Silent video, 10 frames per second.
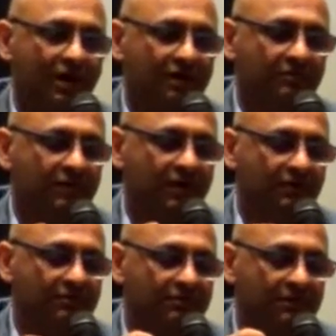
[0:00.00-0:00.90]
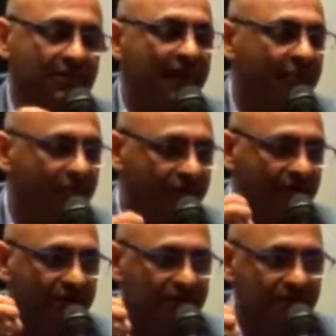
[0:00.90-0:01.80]
uh, um,
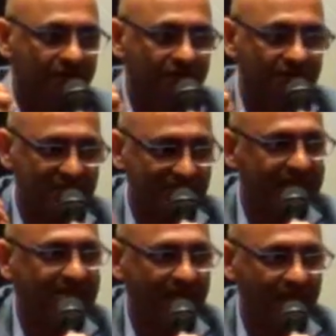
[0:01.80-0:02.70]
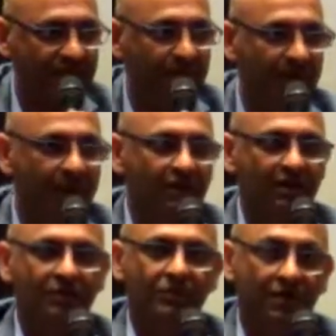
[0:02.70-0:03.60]
libraries, science lab.
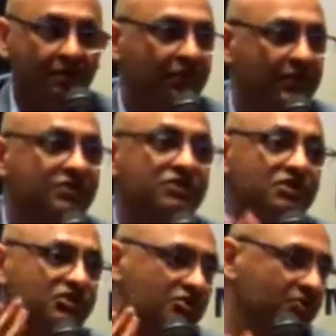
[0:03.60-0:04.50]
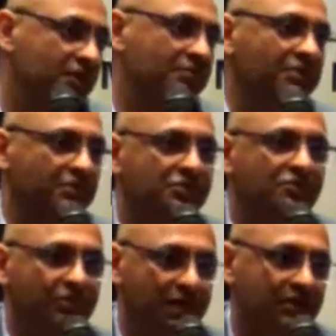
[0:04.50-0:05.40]
We upgraded teachers. We upgraded. So
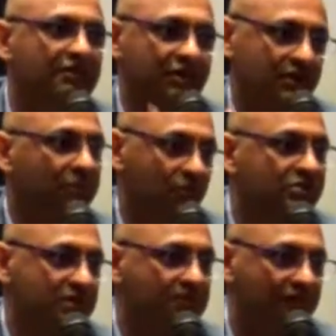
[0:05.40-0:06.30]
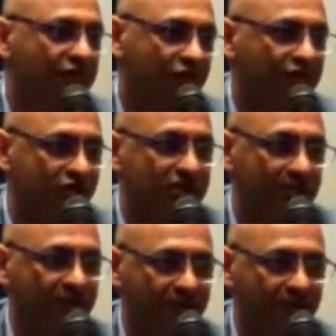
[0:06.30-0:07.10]
we ended up losing money for the first couple of